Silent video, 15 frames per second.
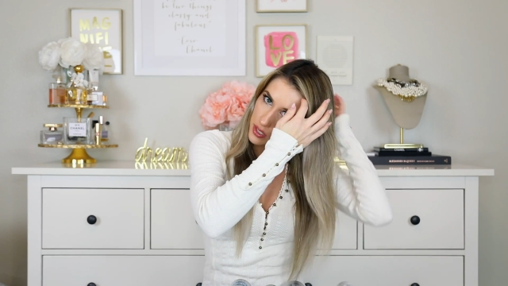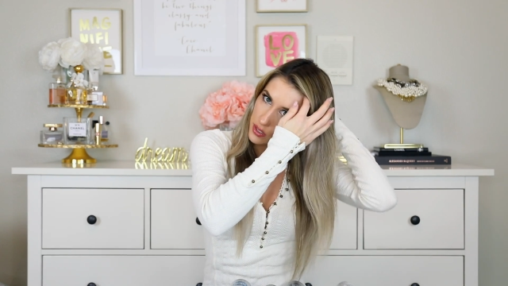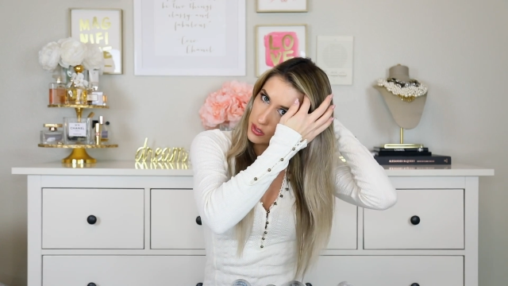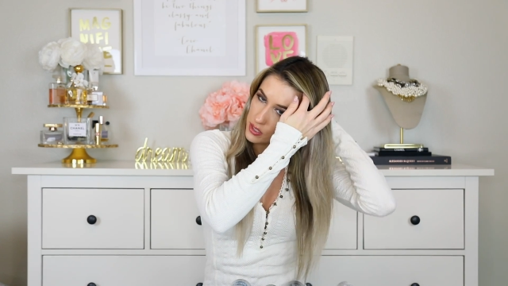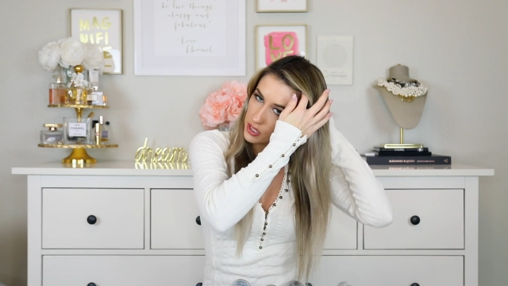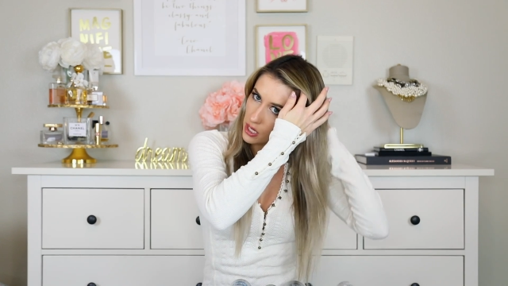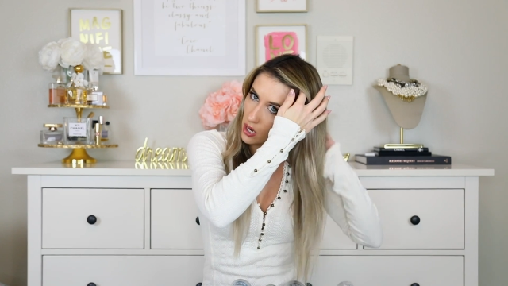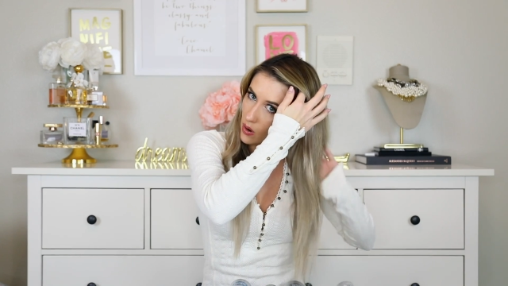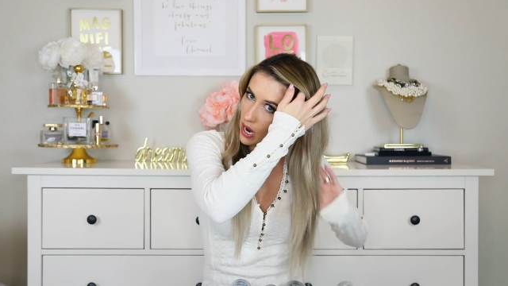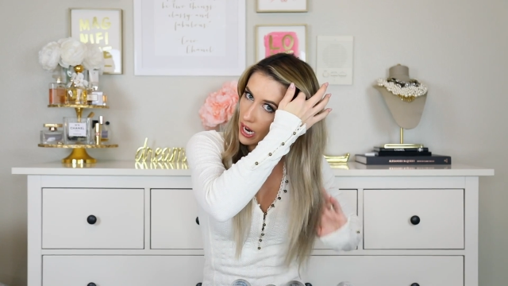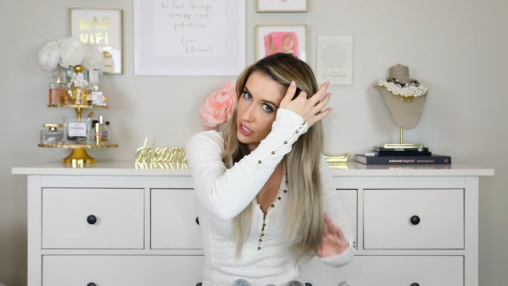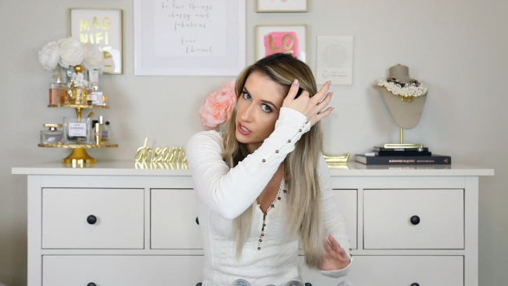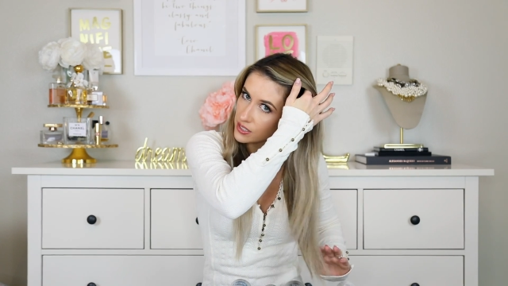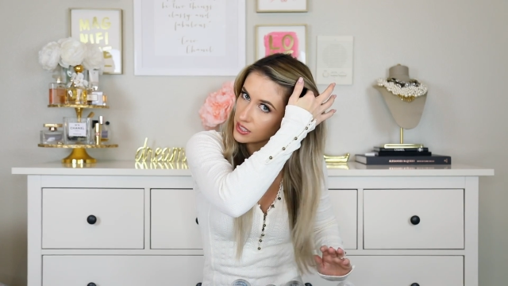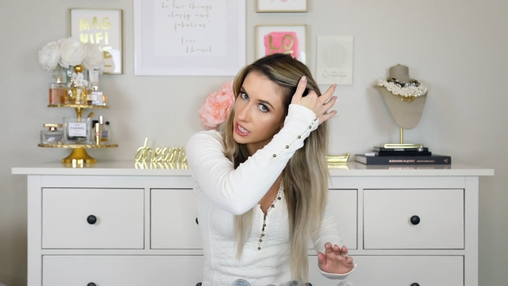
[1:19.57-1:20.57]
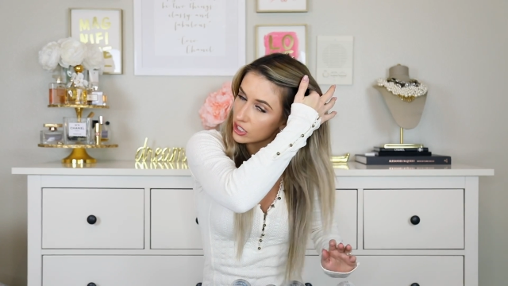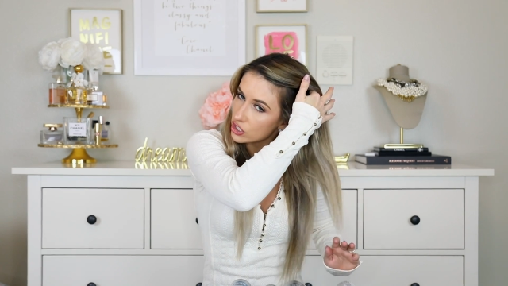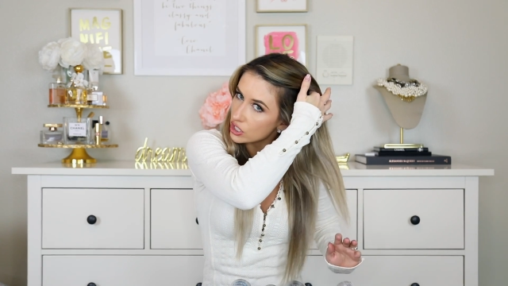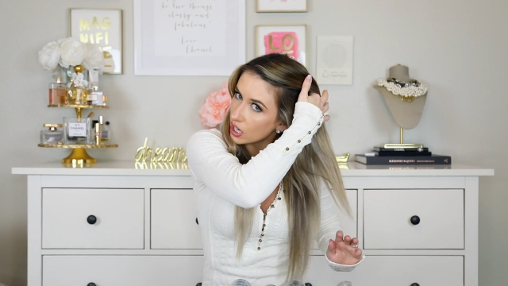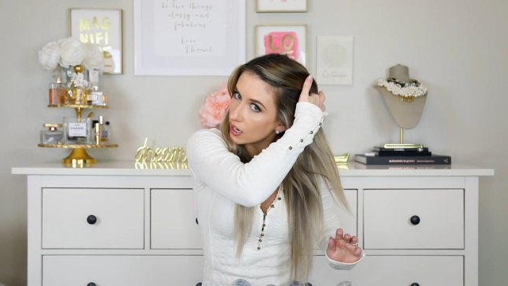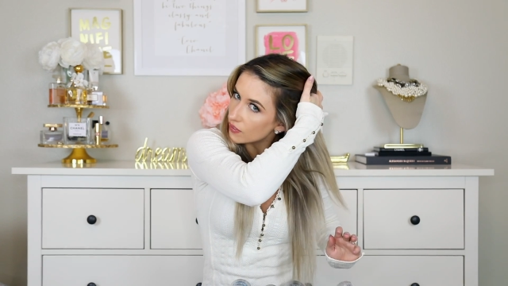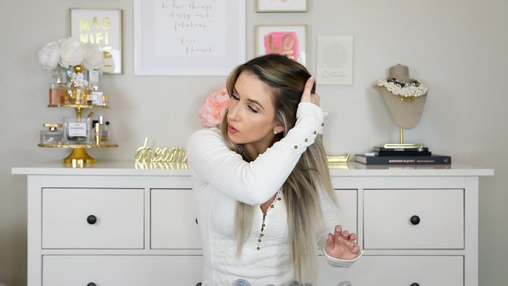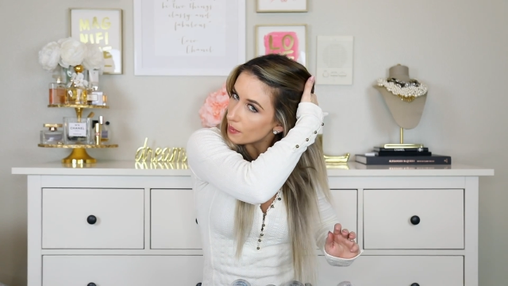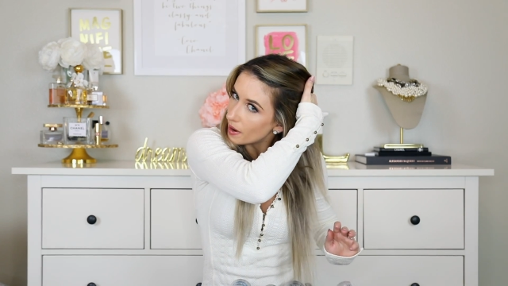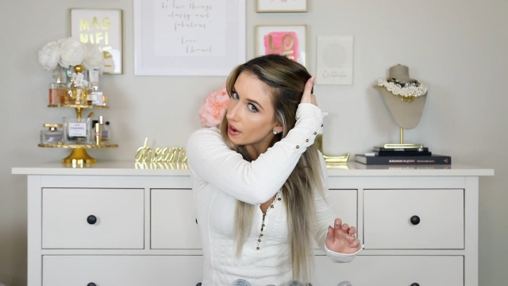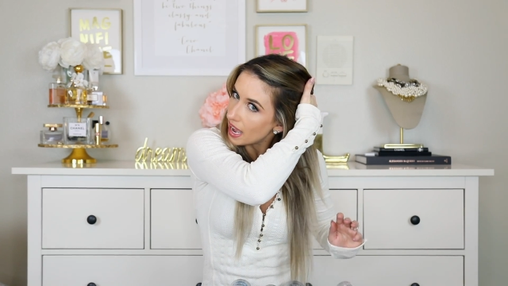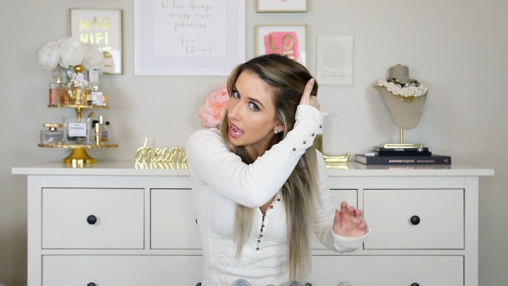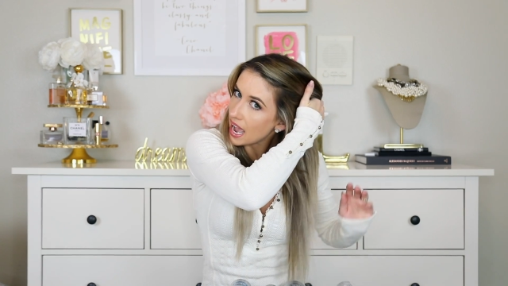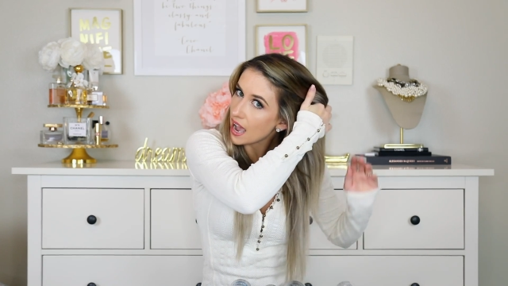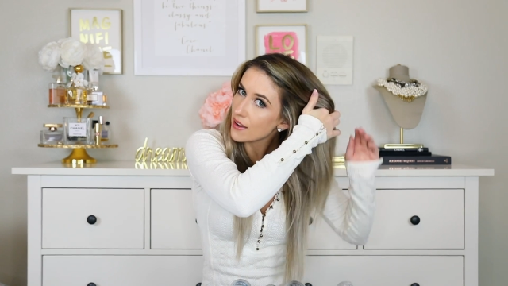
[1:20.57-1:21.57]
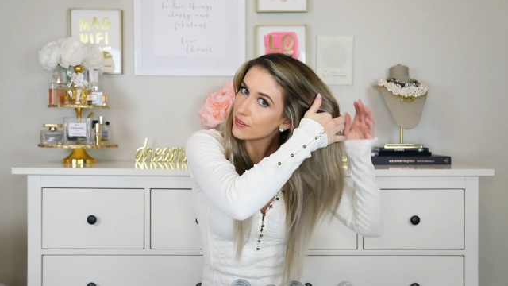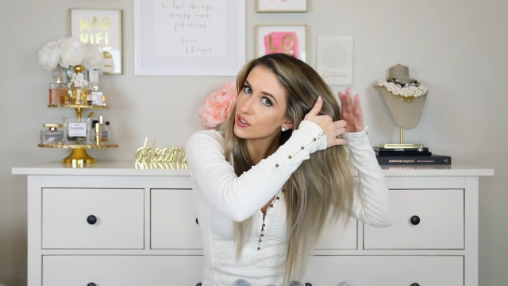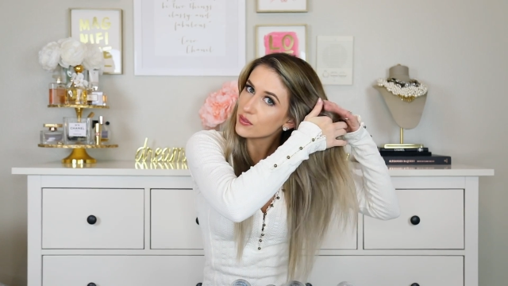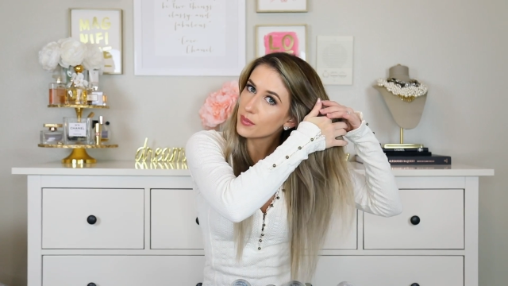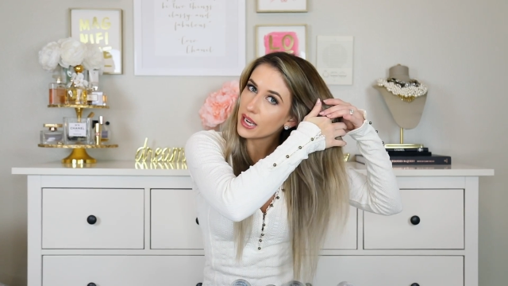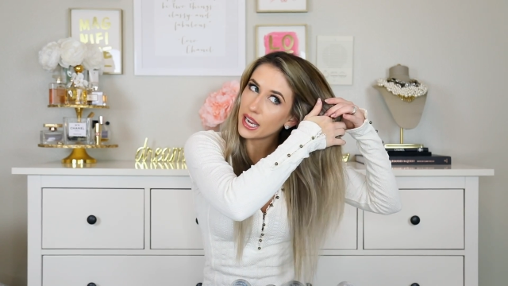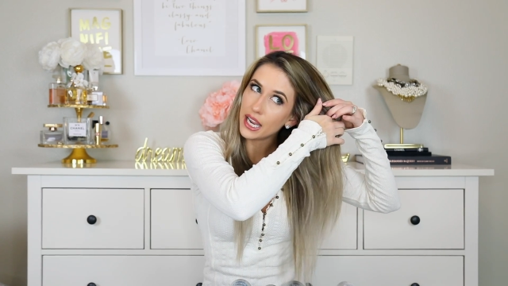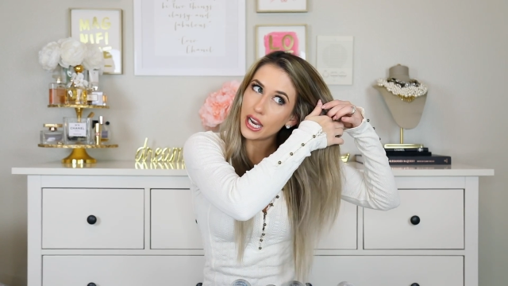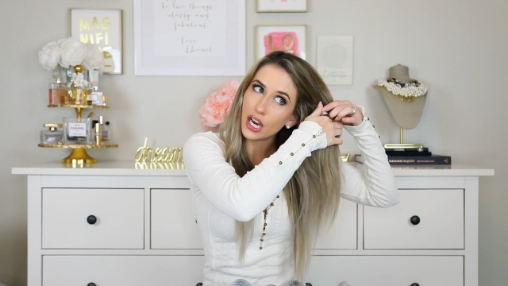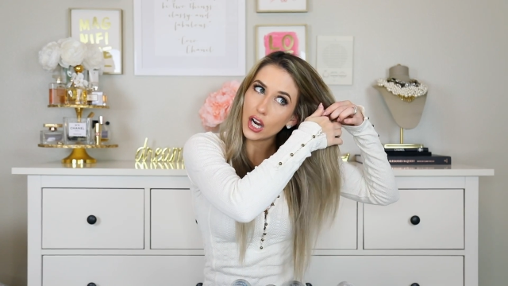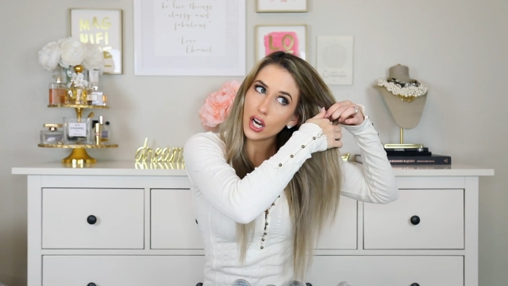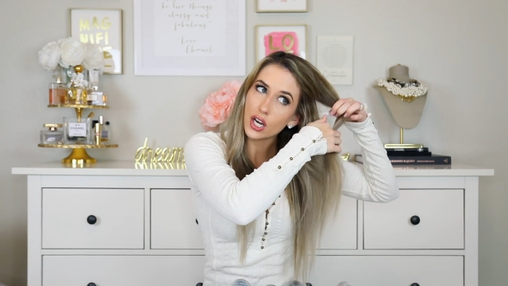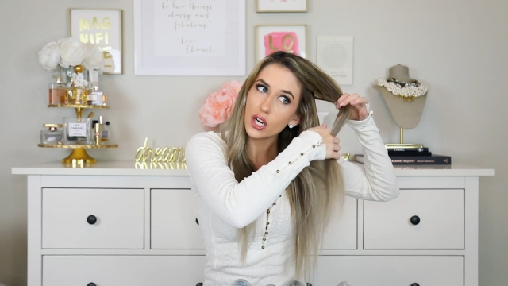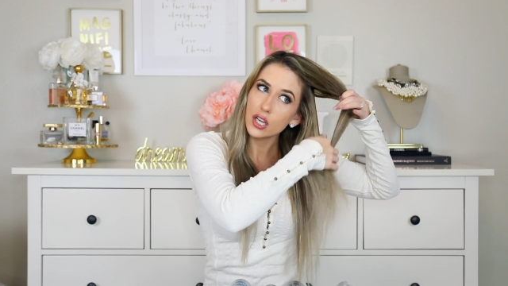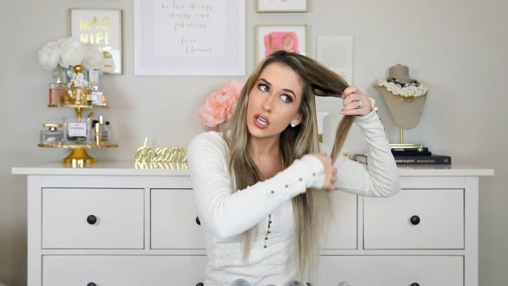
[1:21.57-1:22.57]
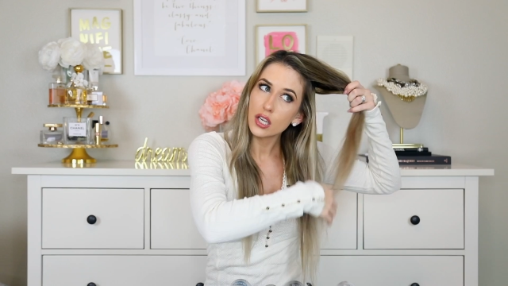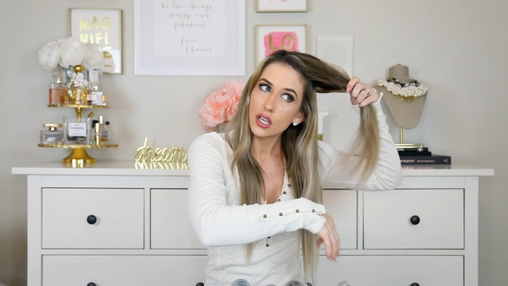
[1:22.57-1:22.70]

So I just section off about half of my hair